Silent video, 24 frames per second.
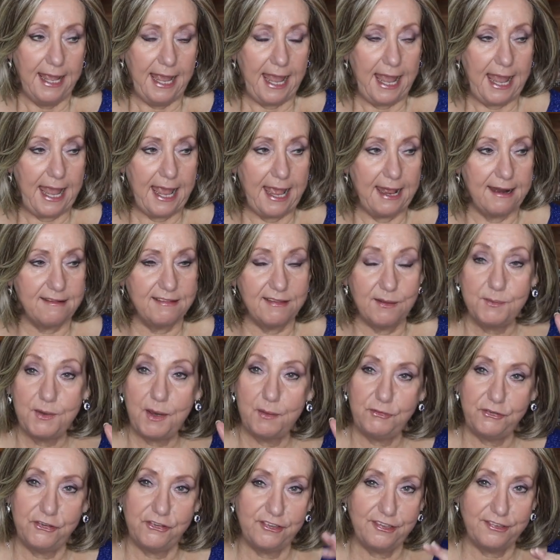and
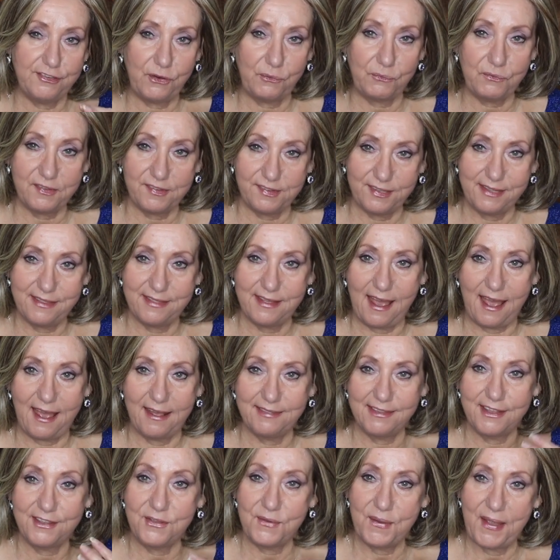sometimes you just don't see
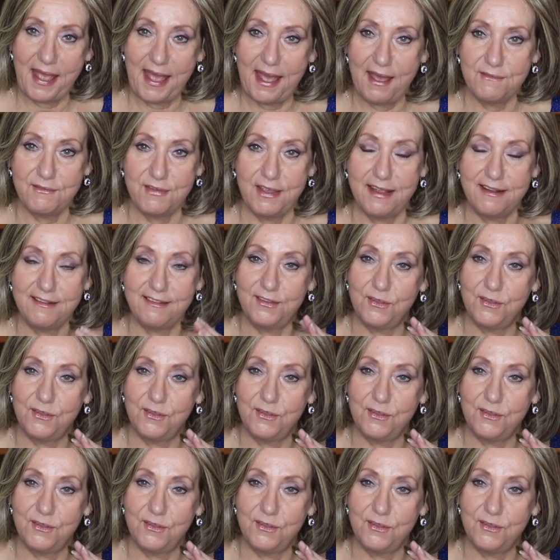that, that you have it.